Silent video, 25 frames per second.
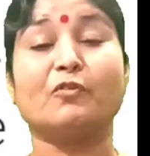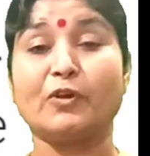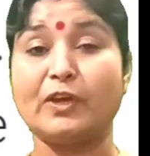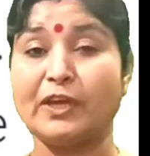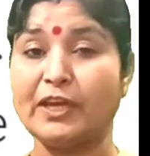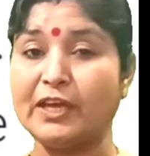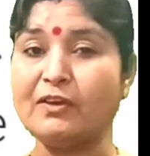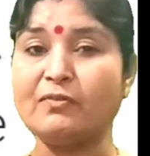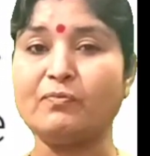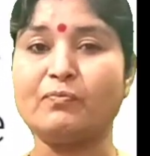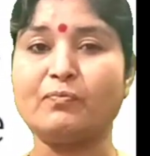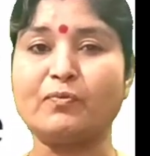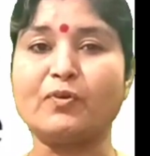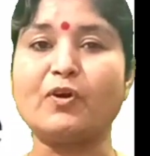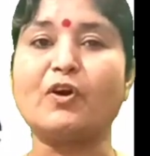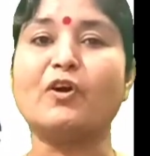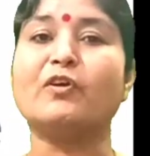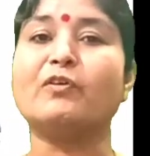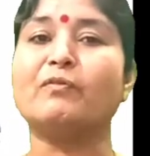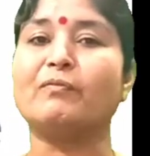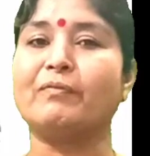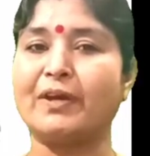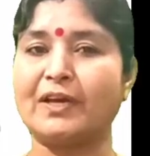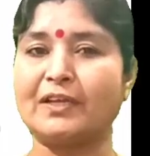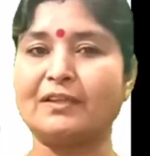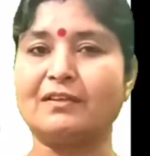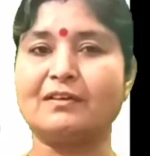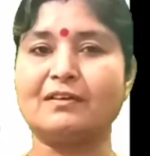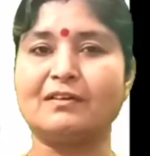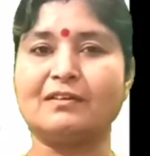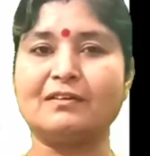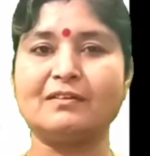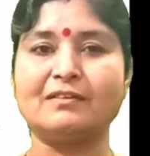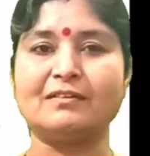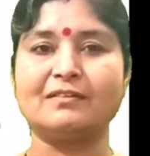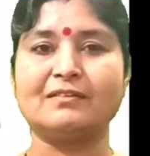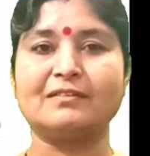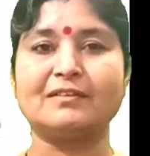if or
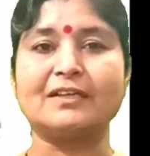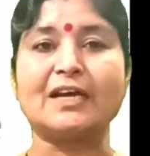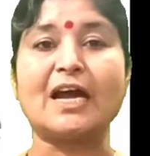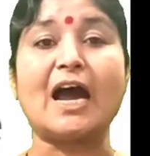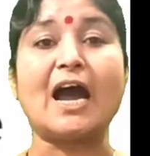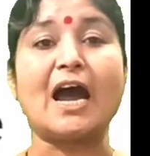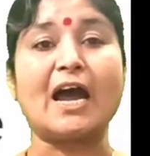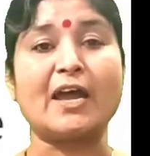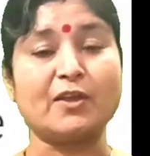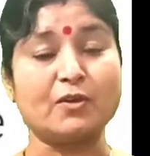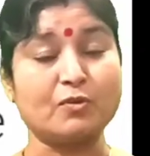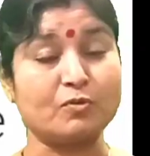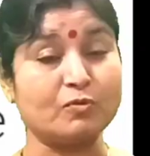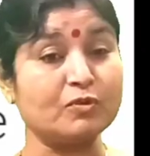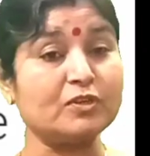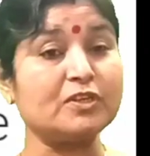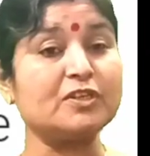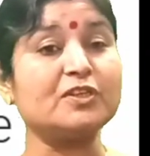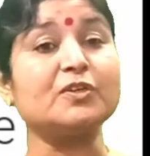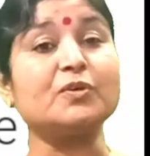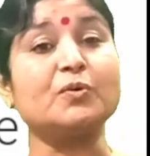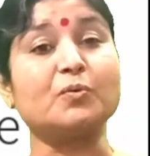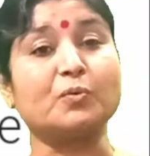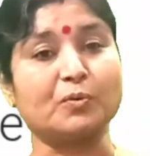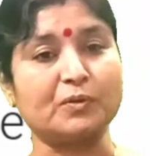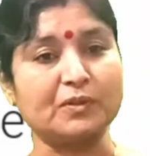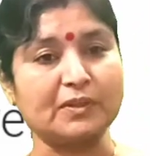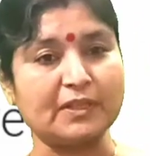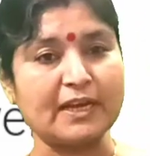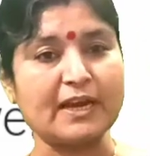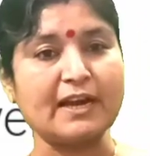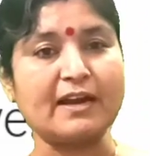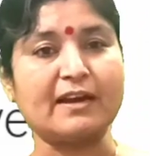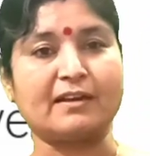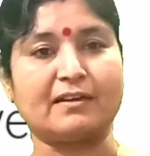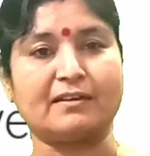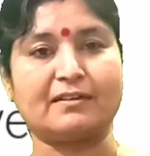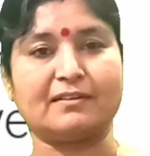whether I would go
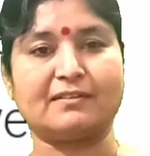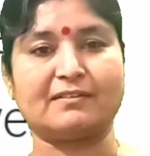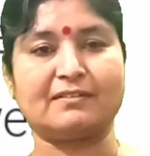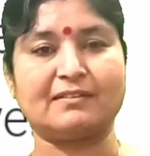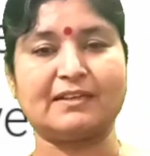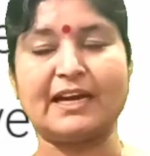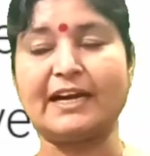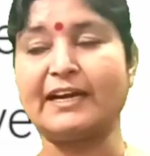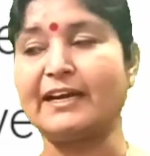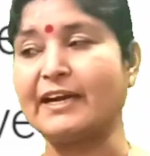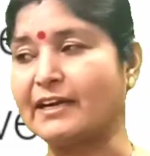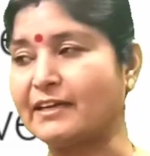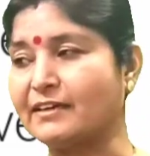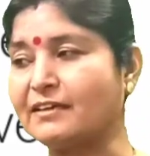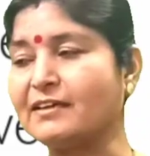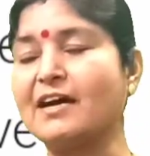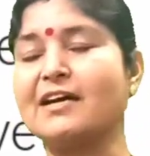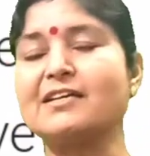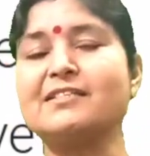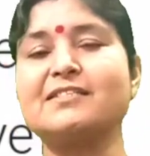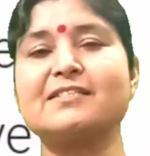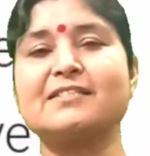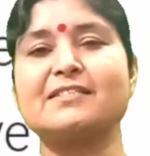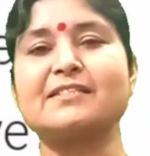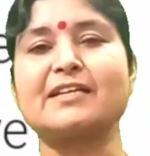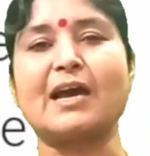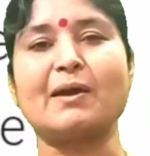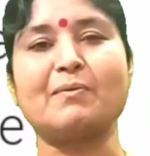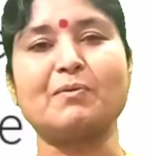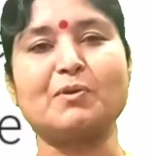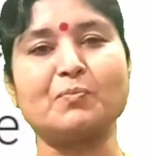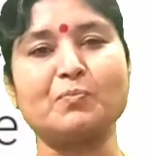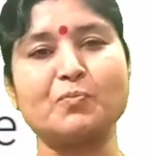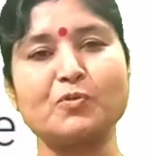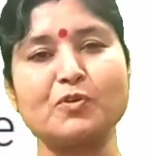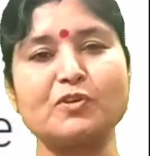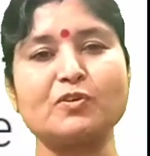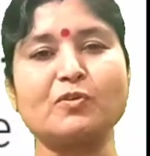there. And at last I
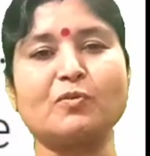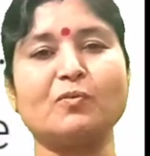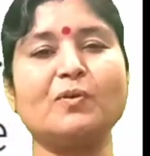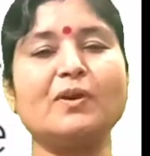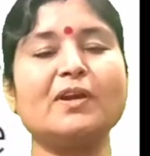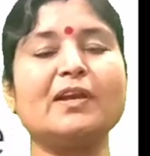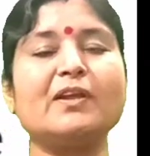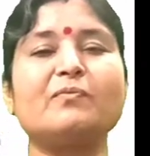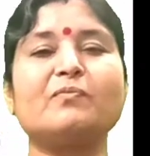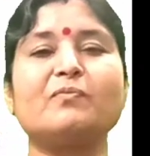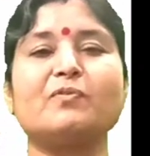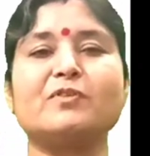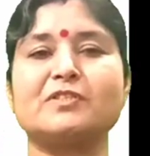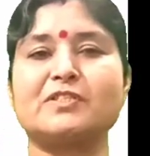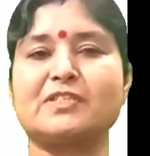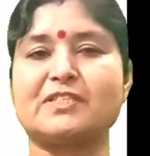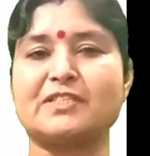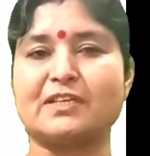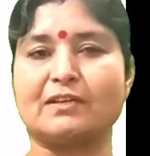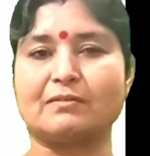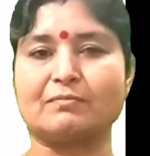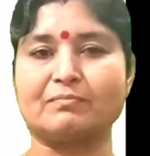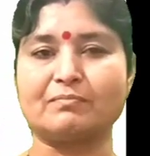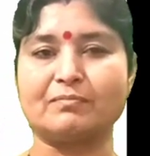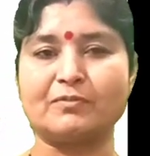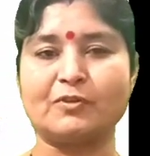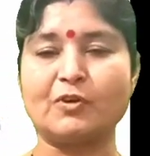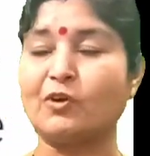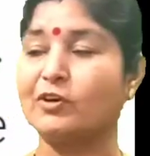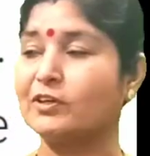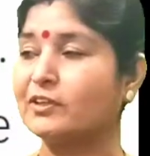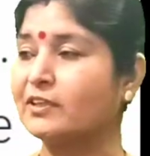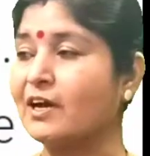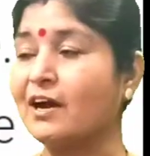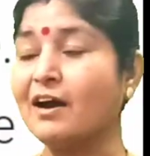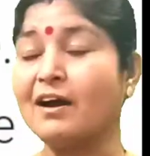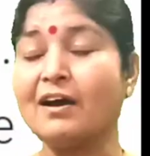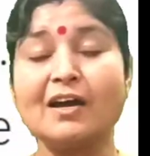will put only full stop,
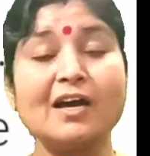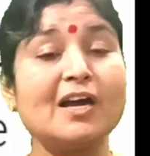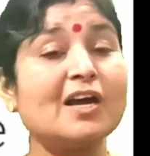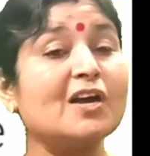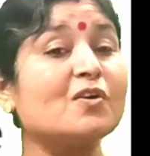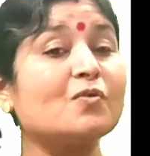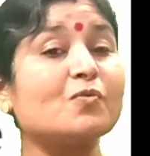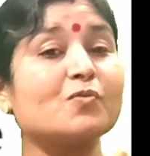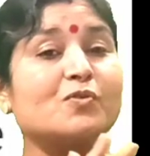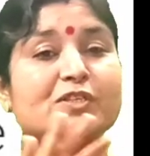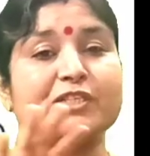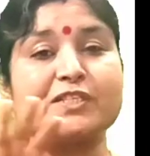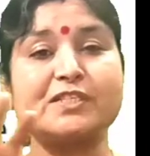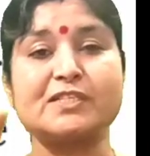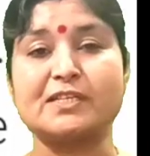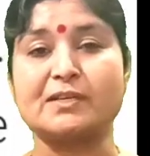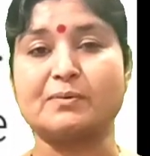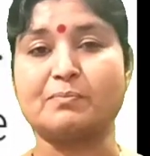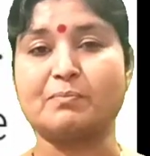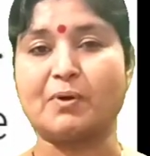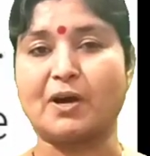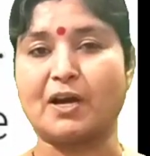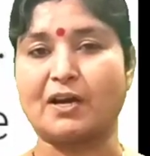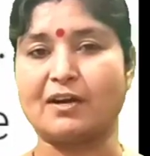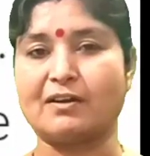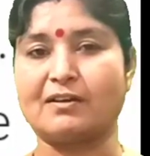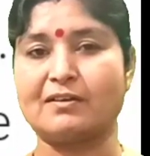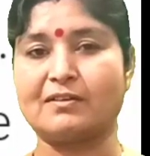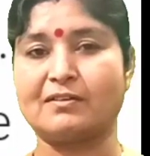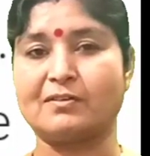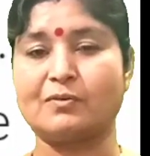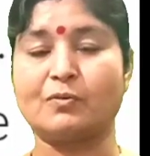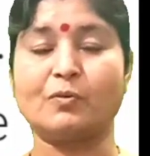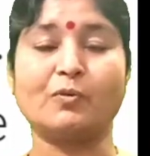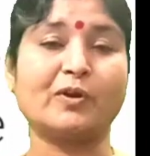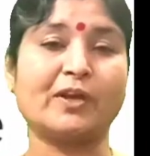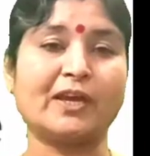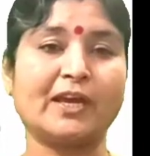not the question mark.
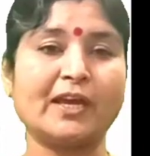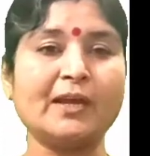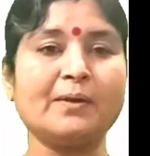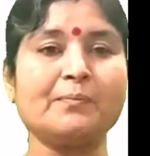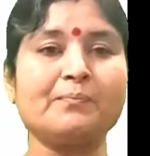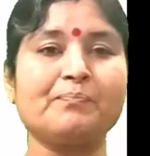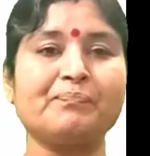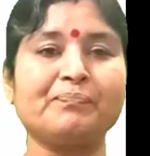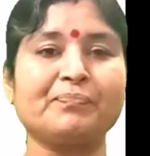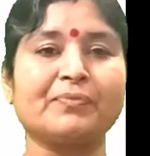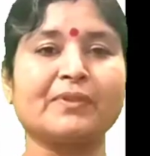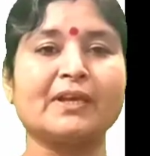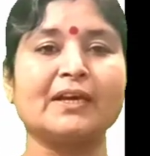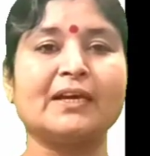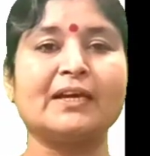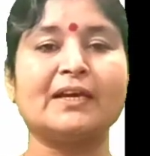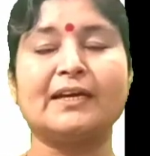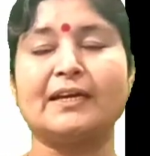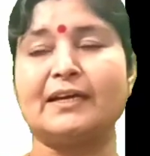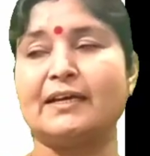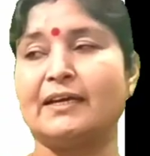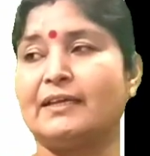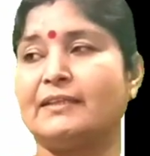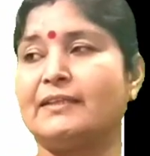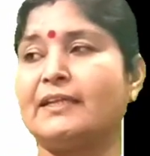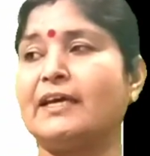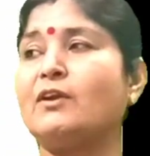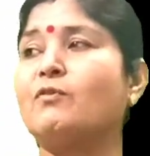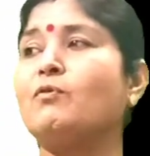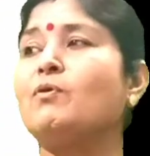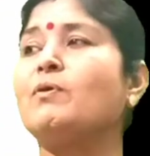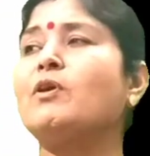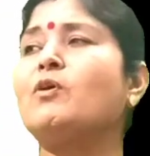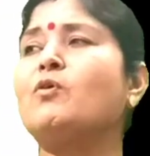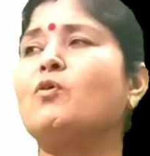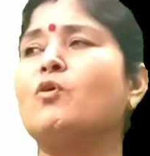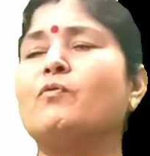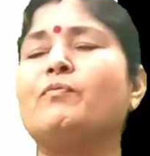Okay? Then
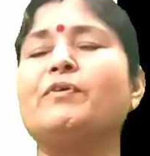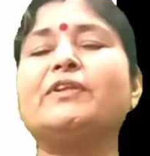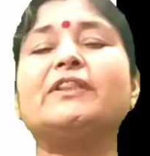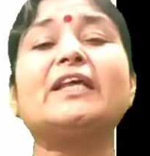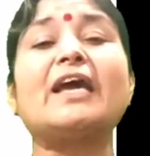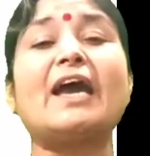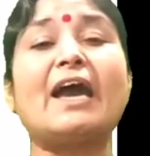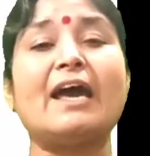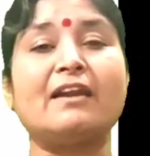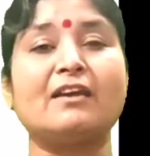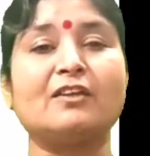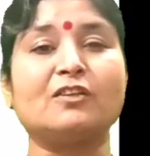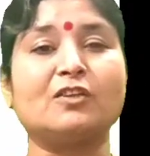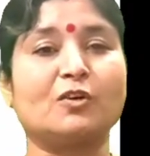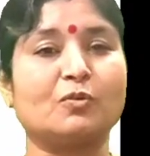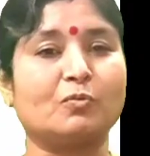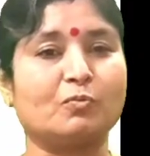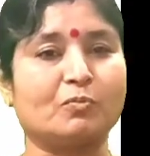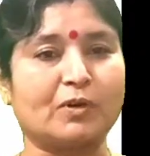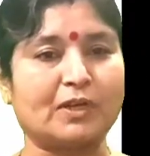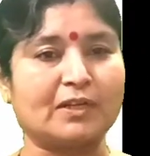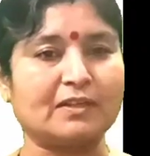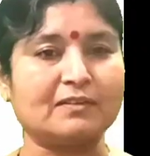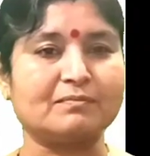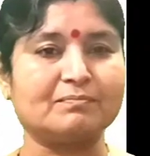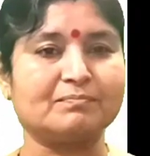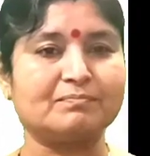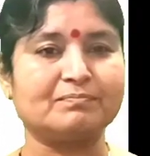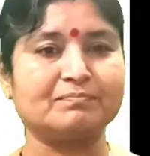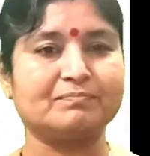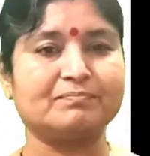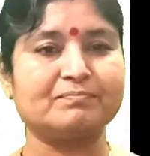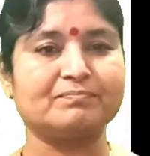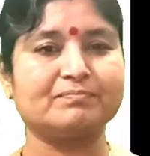we will go with another one.